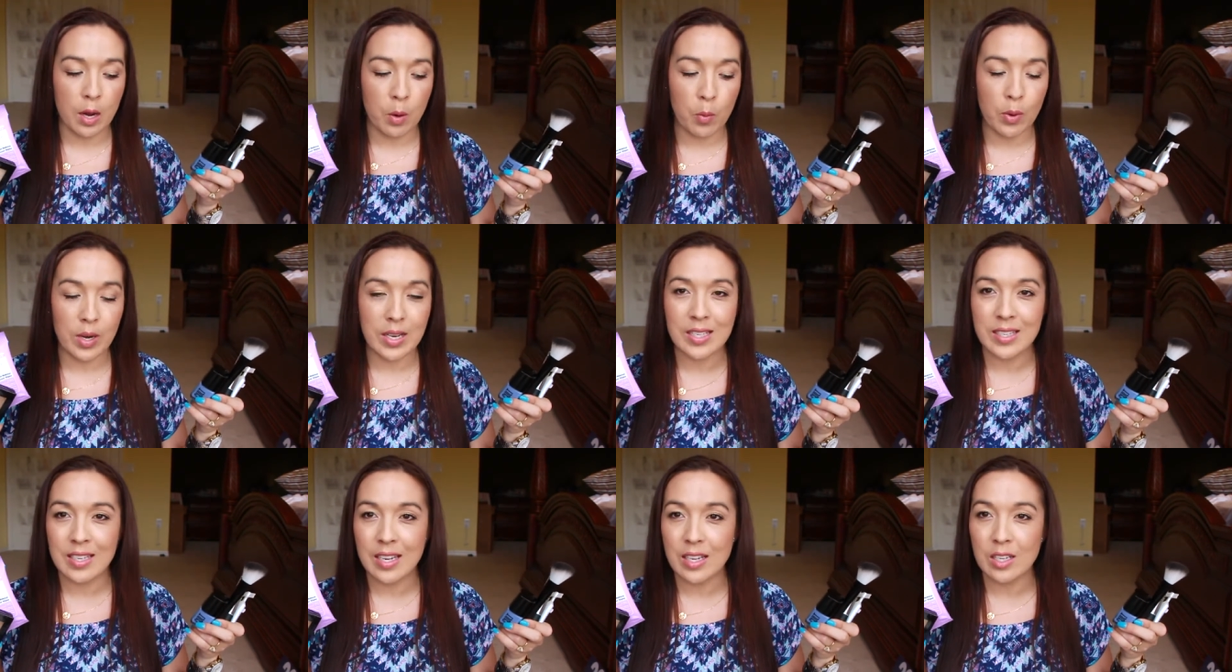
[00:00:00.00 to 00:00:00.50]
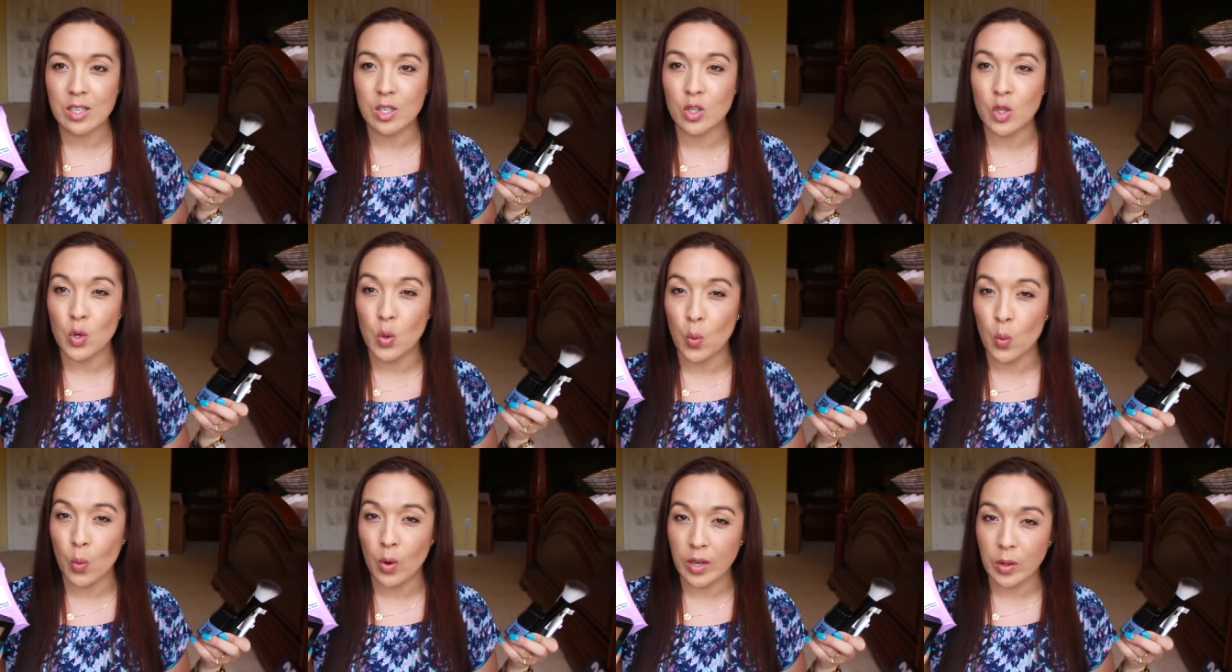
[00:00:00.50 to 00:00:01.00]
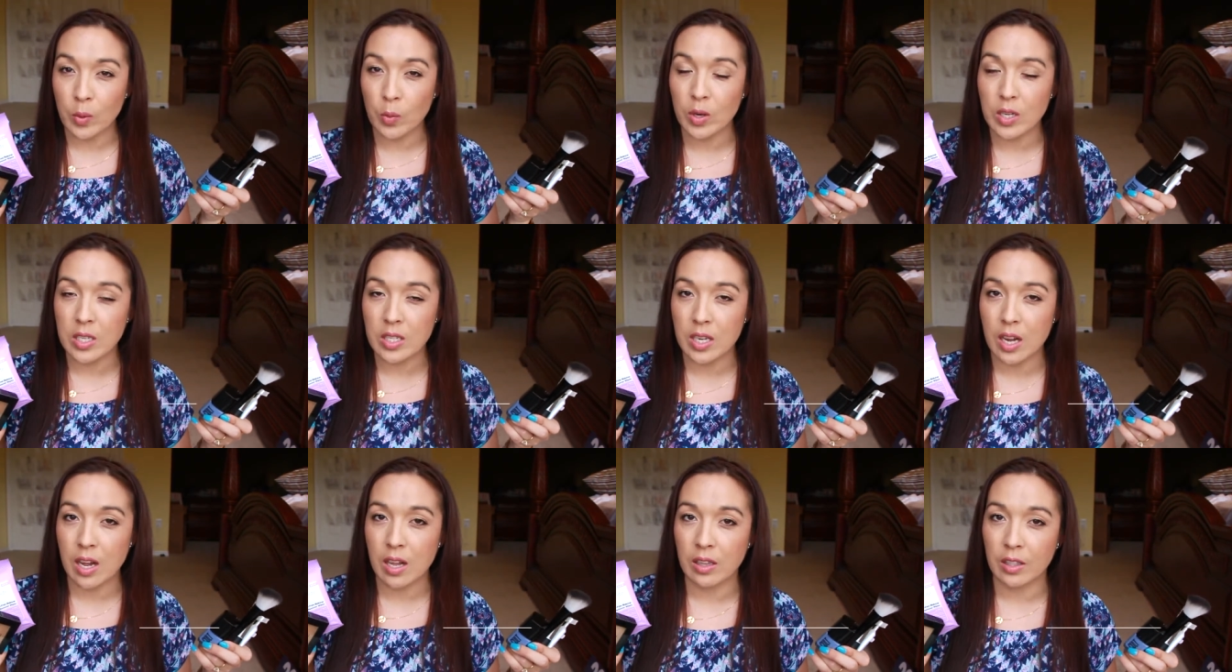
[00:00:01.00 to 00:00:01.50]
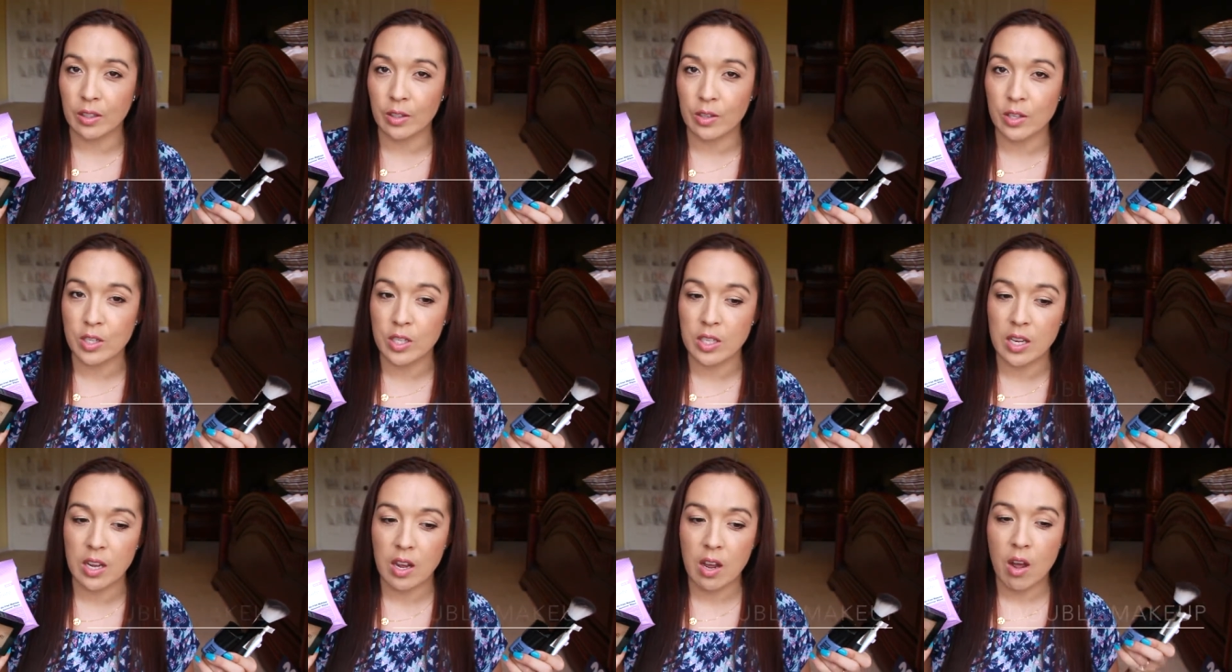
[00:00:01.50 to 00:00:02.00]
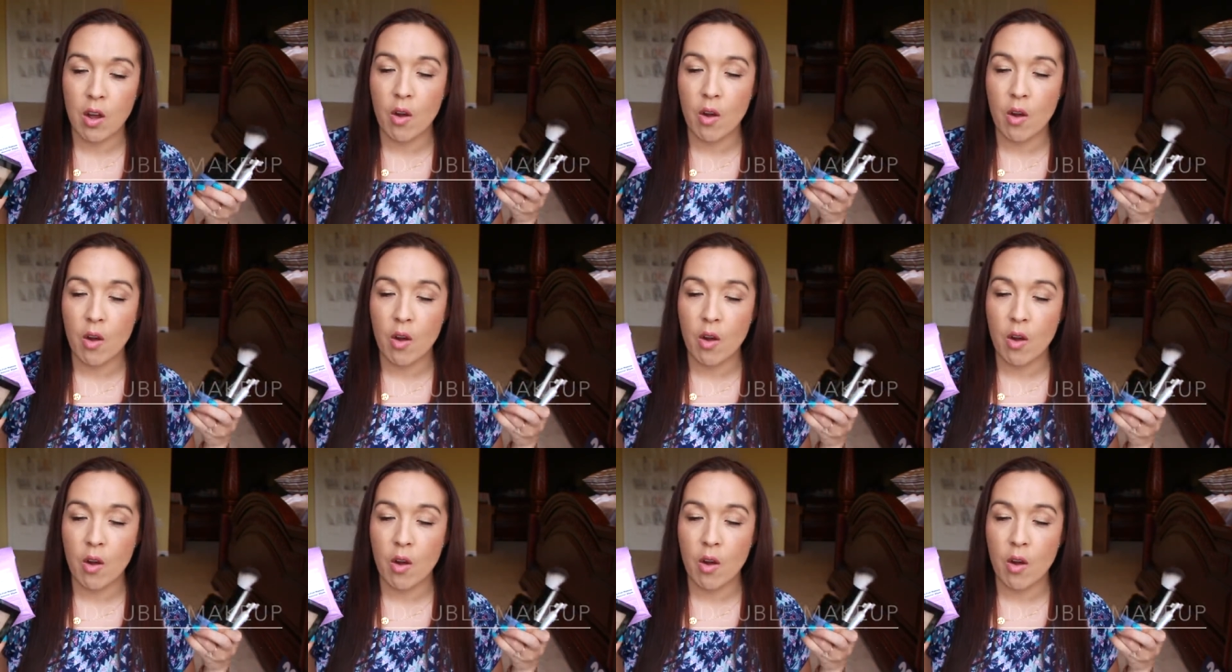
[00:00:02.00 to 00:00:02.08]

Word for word: I wanna say is $21